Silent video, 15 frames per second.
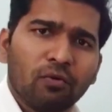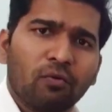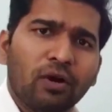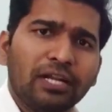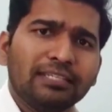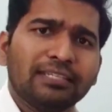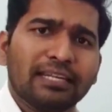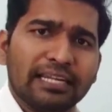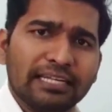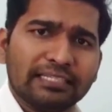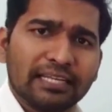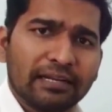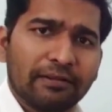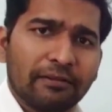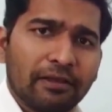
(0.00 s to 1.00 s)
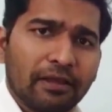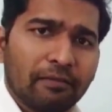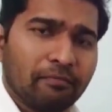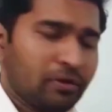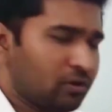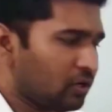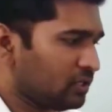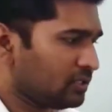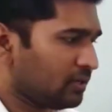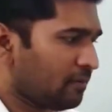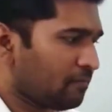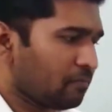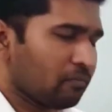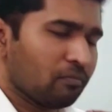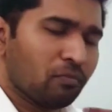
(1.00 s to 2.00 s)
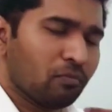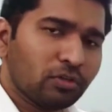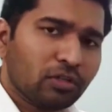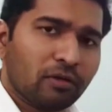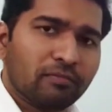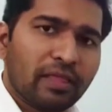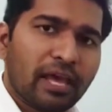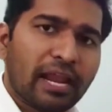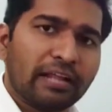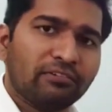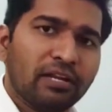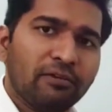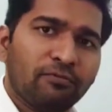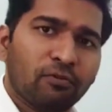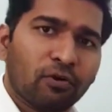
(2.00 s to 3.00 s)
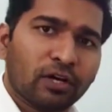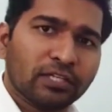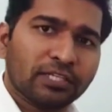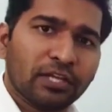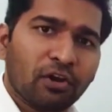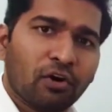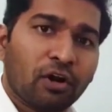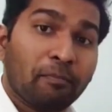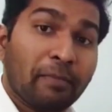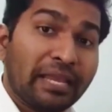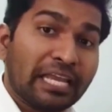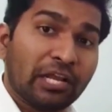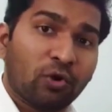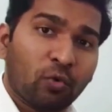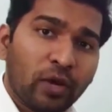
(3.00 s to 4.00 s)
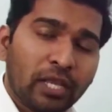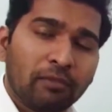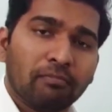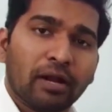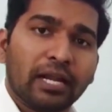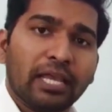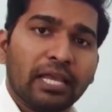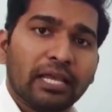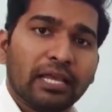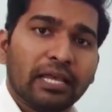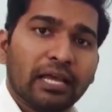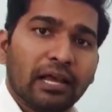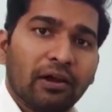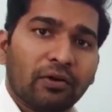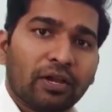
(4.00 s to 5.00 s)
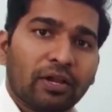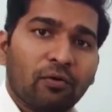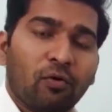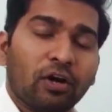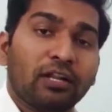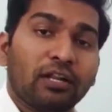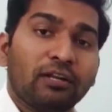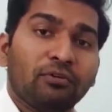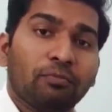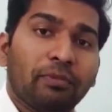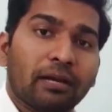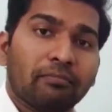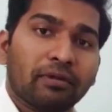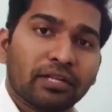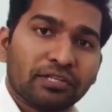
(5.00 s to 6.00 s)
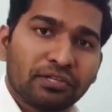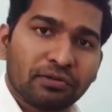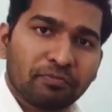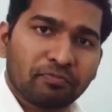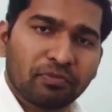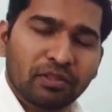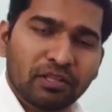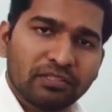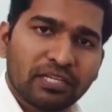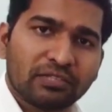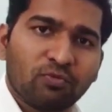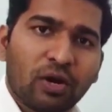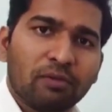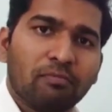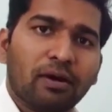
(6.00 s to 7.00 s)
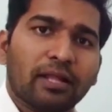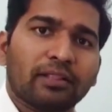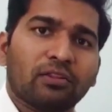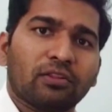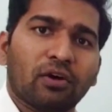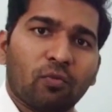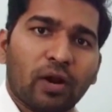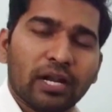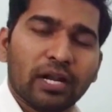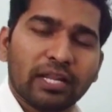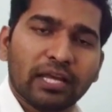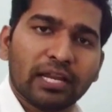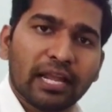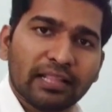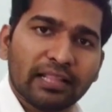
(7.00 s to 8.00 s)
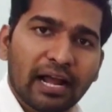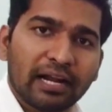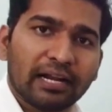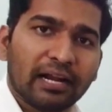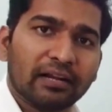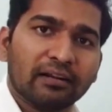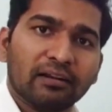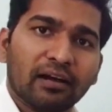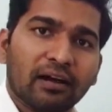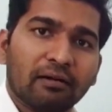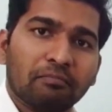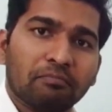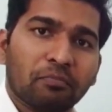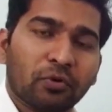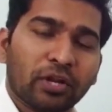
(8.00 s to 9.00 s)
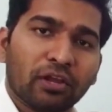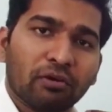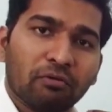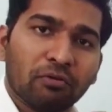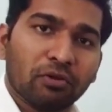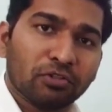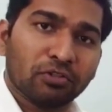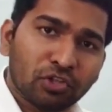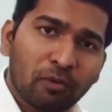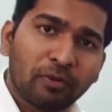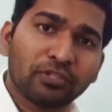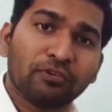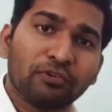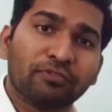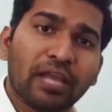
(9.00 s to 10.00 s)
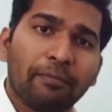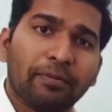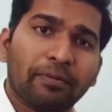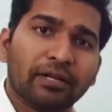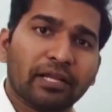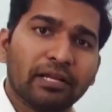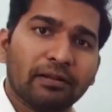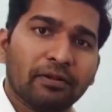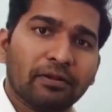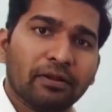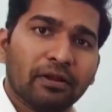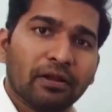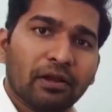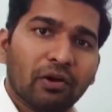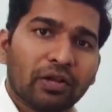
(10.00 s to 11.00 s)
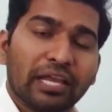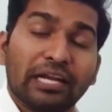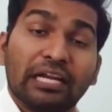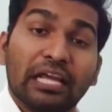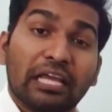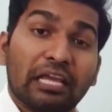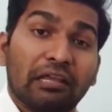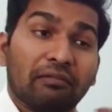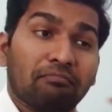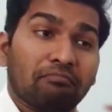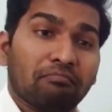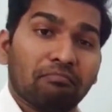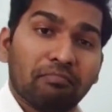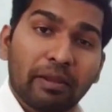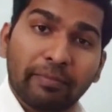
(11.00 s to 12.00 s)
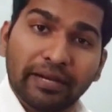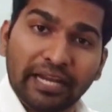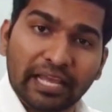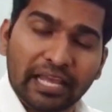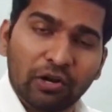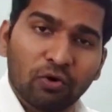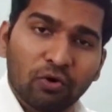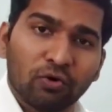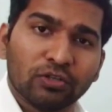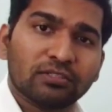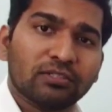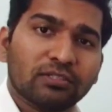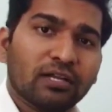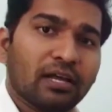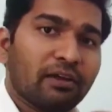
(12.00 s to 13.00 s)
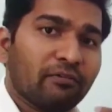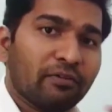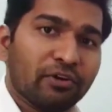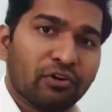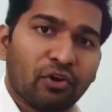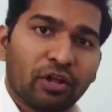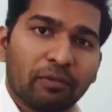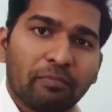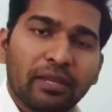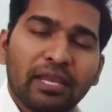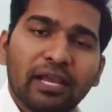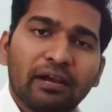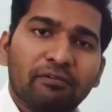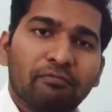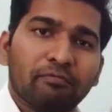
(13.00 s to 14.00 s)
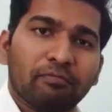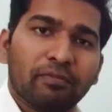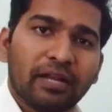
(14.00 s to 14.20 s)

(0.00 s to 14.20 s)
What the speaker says: What is the reason? Because they are actually focusing on making quick money, okay, wanting to become rich in just 1 month or 1 year, like that, and putting so much of capital, okay, maybe taking loans, withdrawing BF,